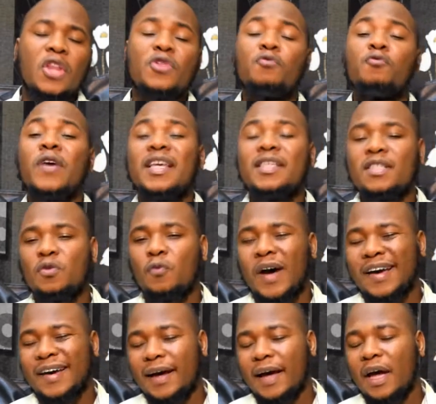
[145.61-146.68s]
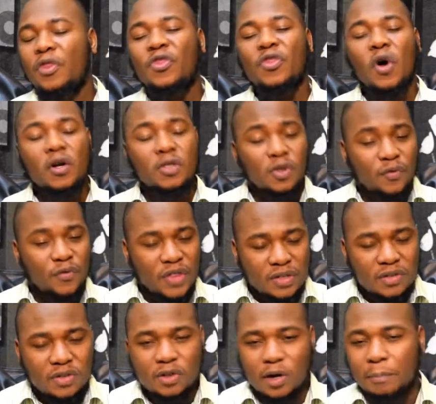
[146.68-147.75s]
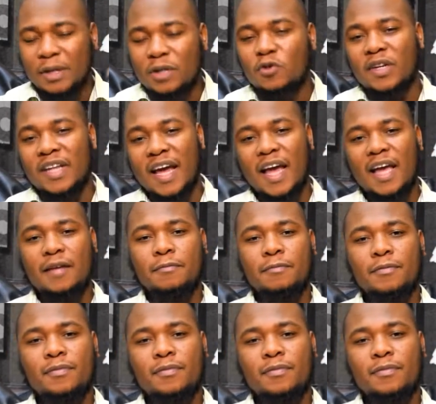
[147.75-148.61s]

the reason why I thought of this topic today